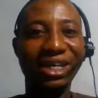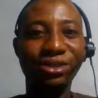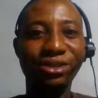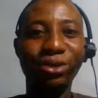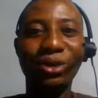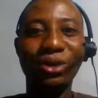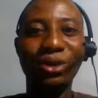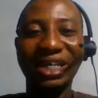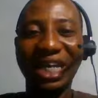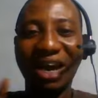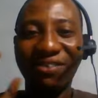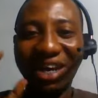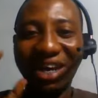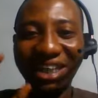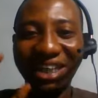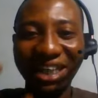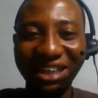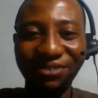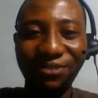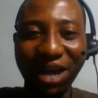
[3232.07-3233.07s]
So he have
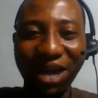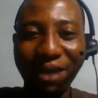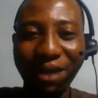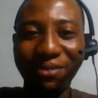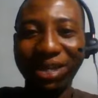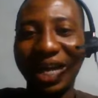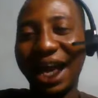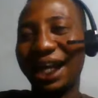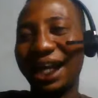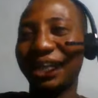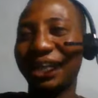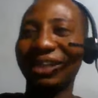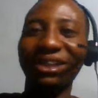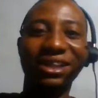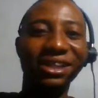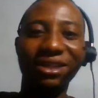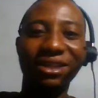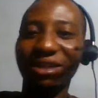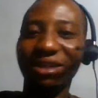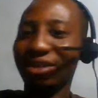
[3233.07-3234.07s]
identified me, like
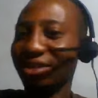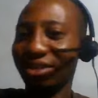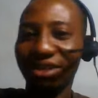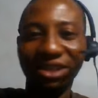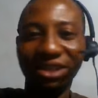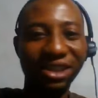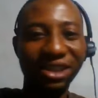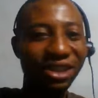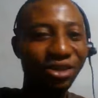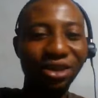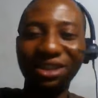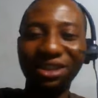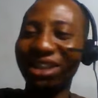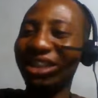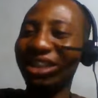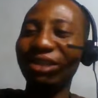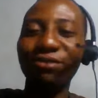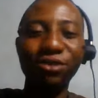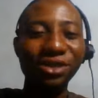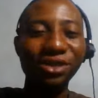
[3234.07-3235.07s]
he doesn't
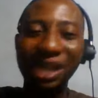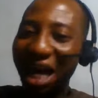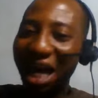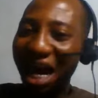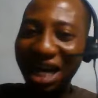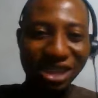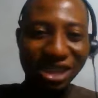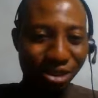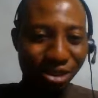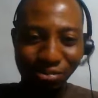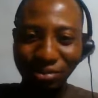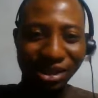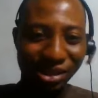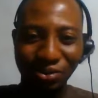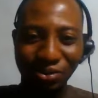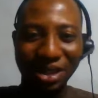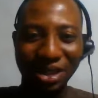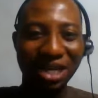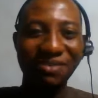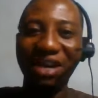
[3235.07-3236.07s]
even ask
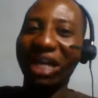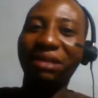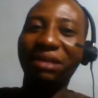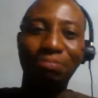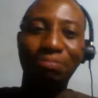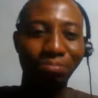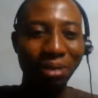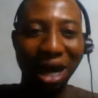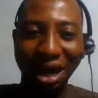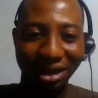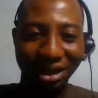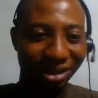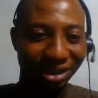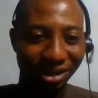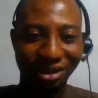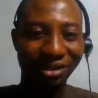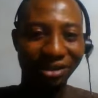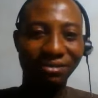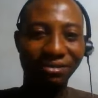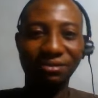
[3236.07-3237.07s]
me whenever I park
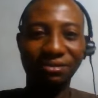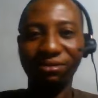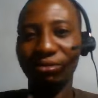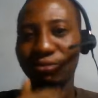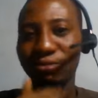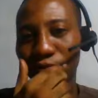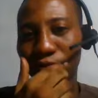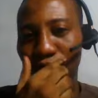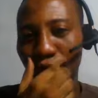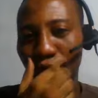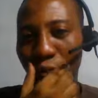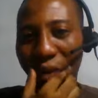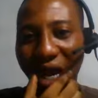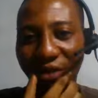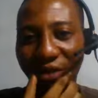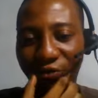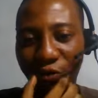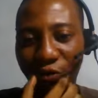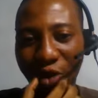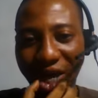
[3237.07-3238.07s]
to
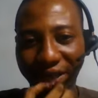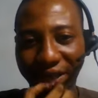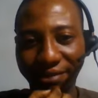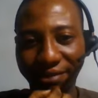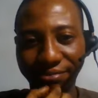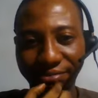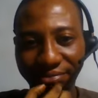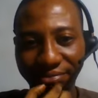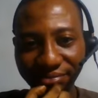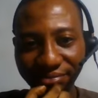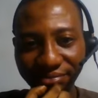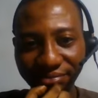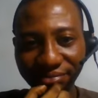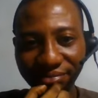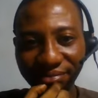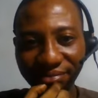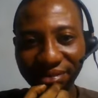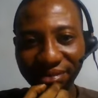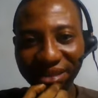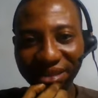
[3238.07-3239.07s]
buy fuel.
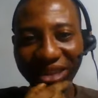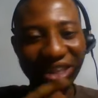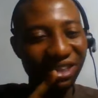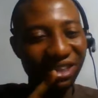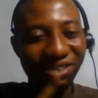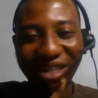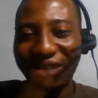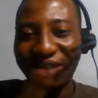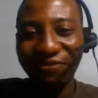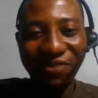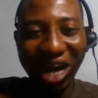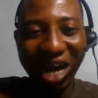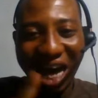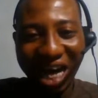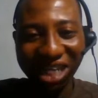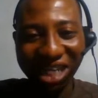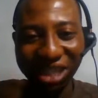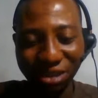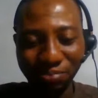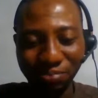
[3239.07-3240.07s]
He never
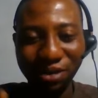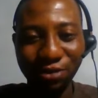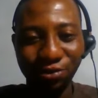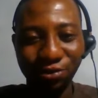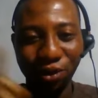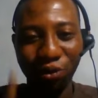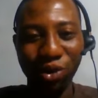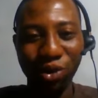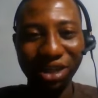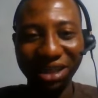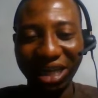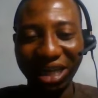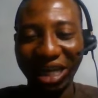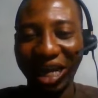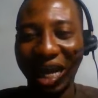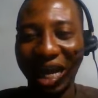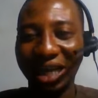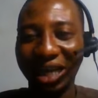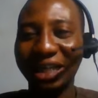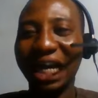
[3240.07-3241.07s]
asks me for one day
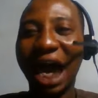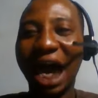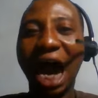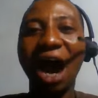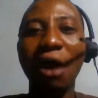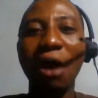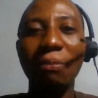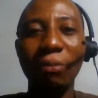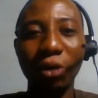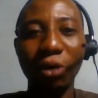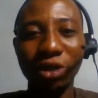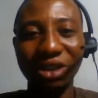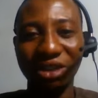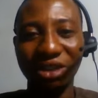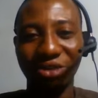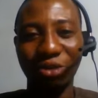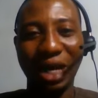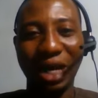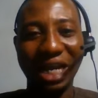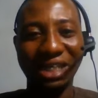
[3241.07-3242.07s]
like how
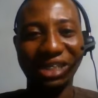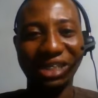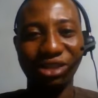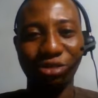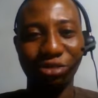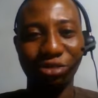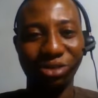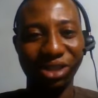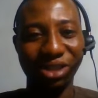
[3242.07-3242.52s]
much do I need to